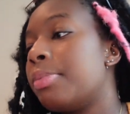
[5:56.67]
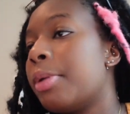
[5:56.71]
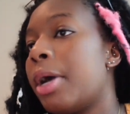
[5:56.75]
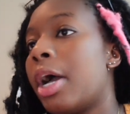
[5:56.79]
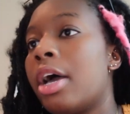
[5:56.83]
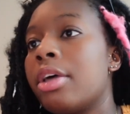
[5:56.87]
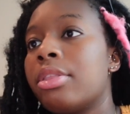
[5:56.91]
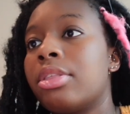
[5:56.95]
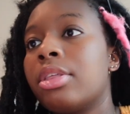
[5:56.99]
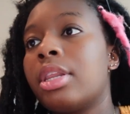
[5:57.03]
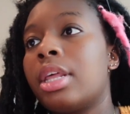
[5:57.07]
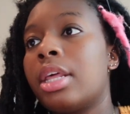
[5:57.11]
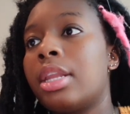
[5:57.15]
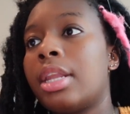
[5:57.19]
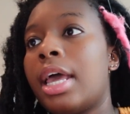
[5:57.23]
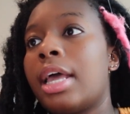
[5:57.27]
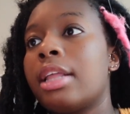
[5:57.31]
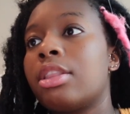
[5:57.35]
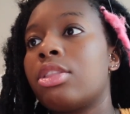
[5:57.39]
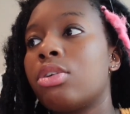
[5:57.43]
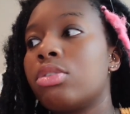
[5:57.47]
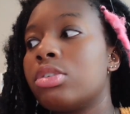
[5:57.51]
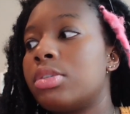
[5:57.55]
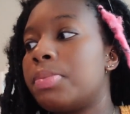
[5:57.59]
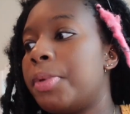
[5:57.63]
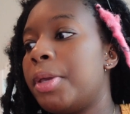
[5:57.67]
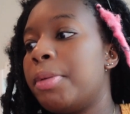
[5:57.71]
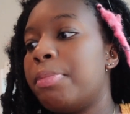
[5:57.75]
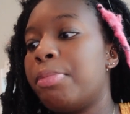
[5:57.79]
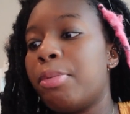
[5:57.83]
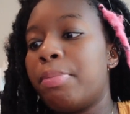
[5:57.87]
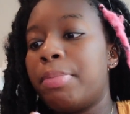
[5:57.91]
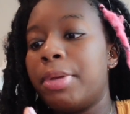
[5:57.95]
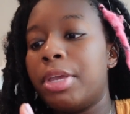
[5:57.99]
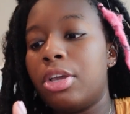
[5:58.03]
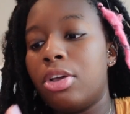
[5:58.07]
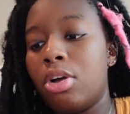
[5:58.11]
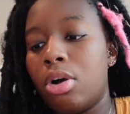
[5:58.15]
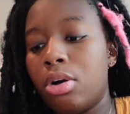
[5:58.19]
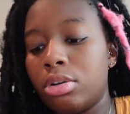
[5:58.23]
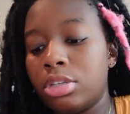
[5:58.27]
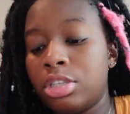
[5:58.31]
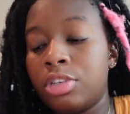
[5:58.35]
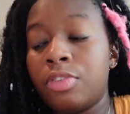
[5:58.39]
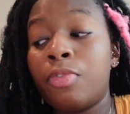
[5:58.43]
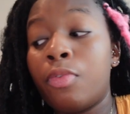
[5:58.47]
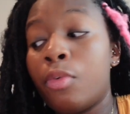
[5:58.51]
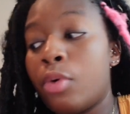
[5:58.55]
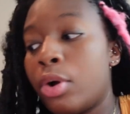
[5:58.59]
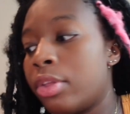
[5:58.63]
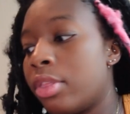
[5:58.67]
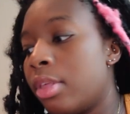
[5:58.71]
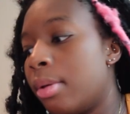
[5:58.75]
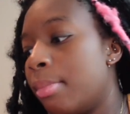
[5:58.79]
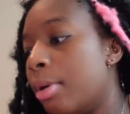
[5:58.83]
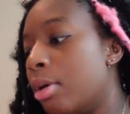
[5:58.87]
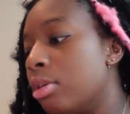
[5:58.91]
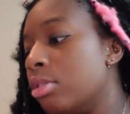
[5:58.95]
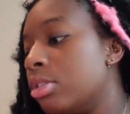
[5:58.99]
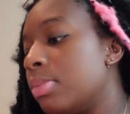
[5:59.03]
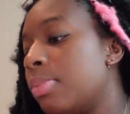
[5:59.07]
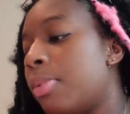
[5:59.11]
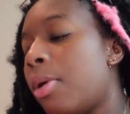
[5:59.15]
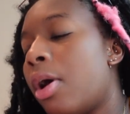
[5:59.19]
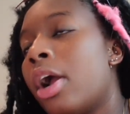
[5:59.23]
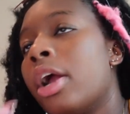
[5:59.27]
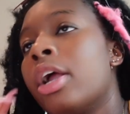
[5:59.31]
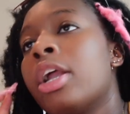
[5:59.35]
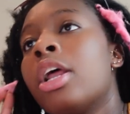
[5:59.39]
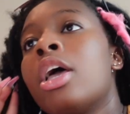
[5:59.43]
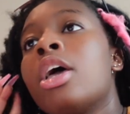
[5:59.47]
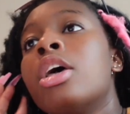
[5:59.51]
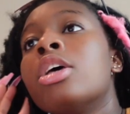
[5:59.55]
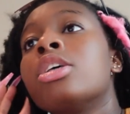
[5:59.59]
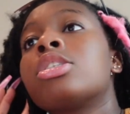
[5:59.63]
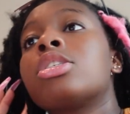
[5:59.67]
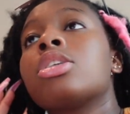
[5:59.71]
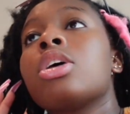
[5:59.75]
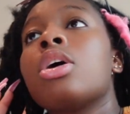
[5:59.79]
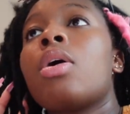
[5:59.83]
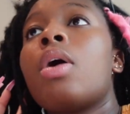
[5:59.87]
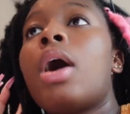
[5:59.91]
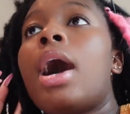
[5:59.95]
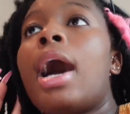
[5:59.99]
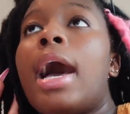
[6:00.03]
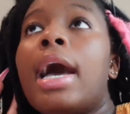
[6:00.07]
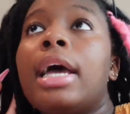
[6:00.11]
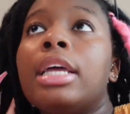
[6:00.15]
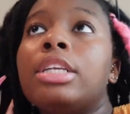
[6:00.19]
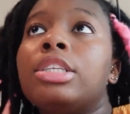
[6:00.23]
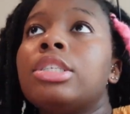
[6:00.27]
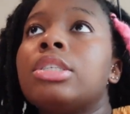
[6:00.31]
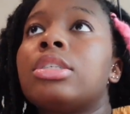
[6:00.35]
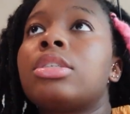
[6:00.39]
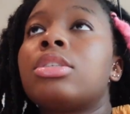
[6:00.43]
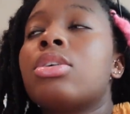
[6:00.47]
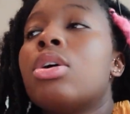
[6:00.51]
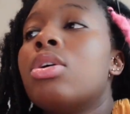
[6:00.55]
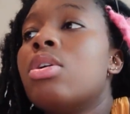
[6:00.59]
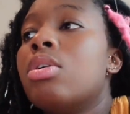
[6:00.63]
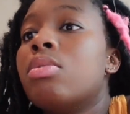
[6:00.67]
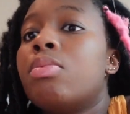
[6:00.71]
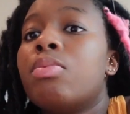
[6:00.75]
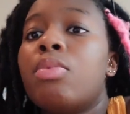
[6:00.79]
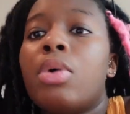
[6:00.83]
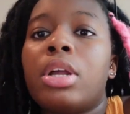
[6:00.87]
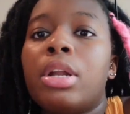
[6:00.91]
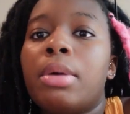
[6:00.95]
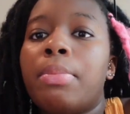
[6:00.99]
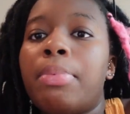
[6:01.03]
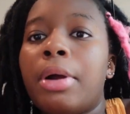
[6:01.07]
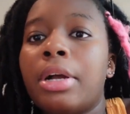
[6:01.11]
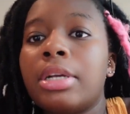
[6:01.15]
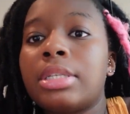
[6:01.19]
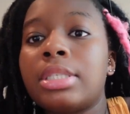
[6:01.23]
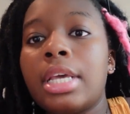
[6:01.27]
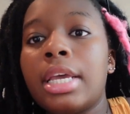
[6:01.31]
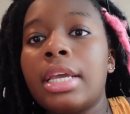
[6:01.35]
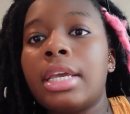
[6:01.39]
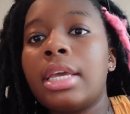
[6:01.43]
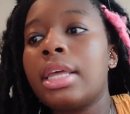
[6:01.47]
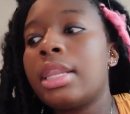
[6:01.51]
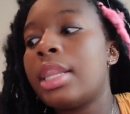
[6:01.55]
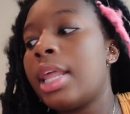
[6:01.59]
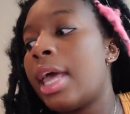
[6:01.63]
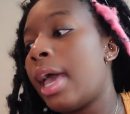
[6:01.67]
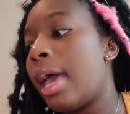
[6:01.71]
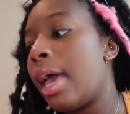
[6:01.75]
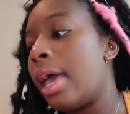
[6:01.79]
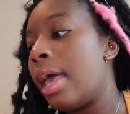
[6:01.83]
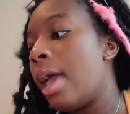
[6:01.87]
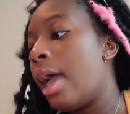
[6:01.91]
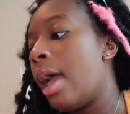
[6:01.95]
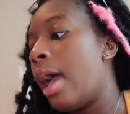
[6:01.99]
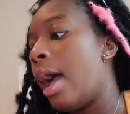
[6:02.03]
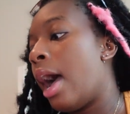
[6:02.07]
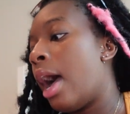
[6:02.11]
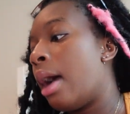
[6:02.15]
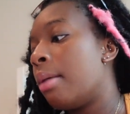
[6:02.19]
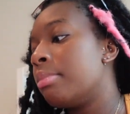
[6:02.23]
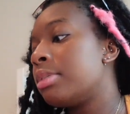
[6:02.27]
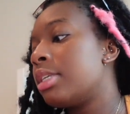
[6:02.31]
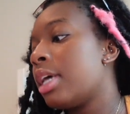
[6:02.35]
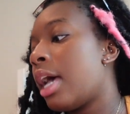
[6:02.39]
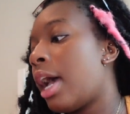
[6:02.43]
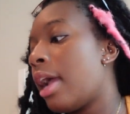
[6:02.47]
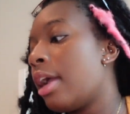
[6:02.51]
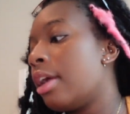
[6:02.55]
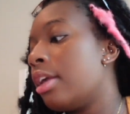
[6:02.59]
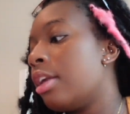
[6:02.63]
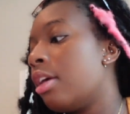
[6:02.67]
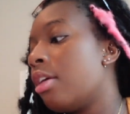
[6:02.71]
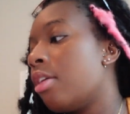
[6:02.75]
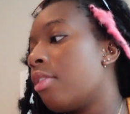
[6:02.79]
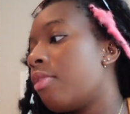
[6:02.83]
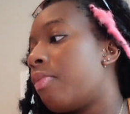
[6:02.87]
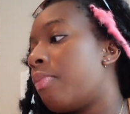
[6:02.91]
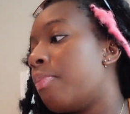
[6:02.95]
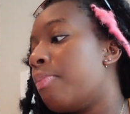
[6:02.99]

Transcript: But other than that, those people be ghost for the most part. So I just don't want to partake in that. I'm tired of